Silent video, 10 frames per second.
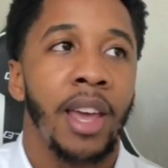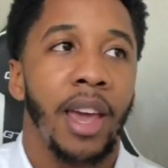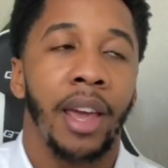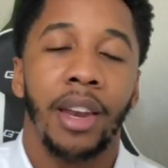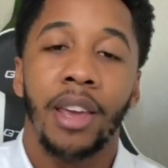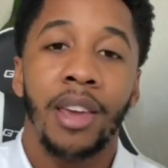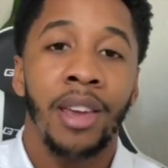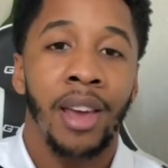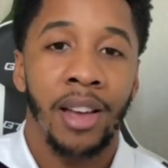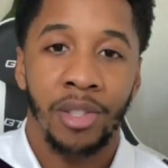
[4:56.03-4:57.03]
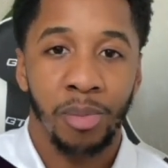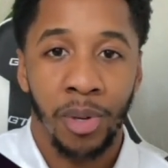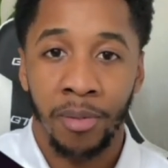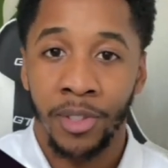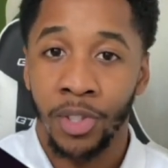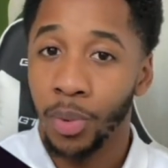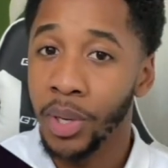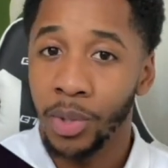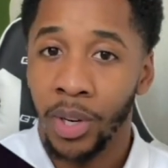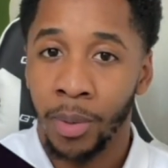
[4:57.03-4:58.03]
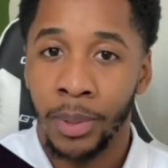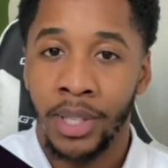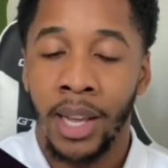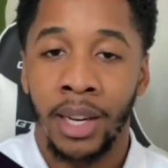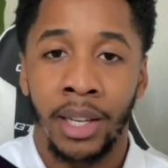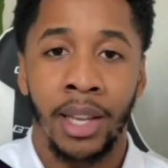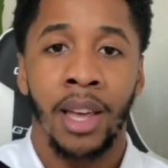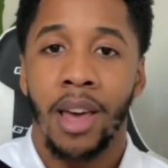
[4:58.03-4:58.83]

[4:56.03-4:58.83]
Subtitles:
and he has more of a swing trader mentality.